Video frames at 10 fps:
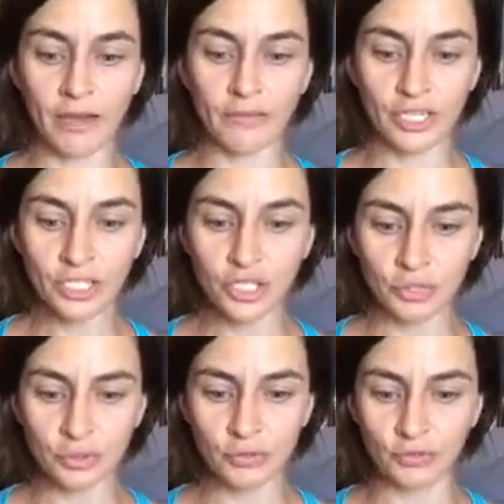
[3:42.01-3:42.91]

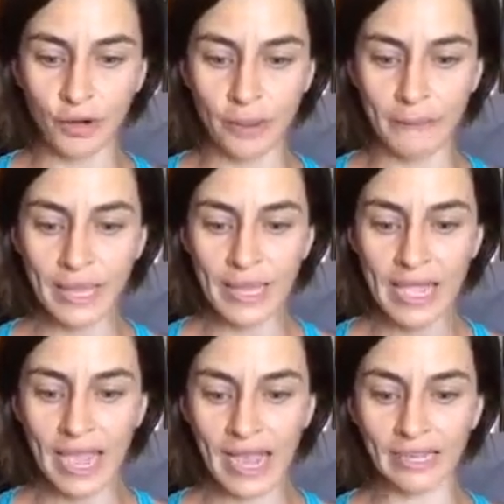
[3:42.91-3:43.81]
issues, from
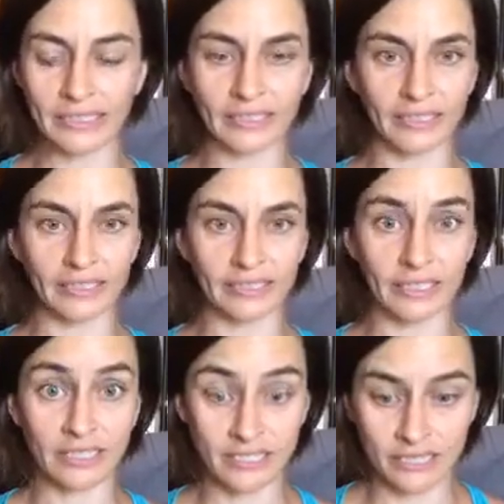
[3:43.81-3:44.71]
acne,
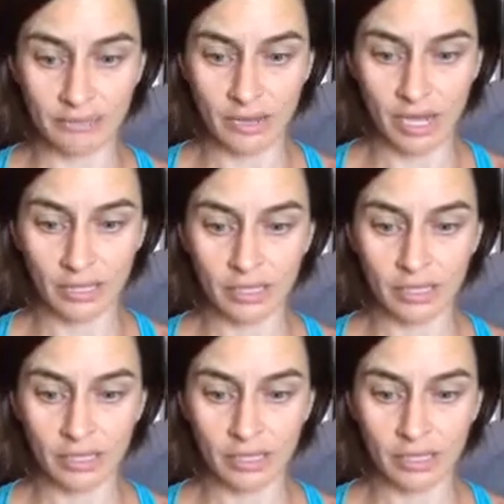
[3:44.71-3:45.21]
eczema,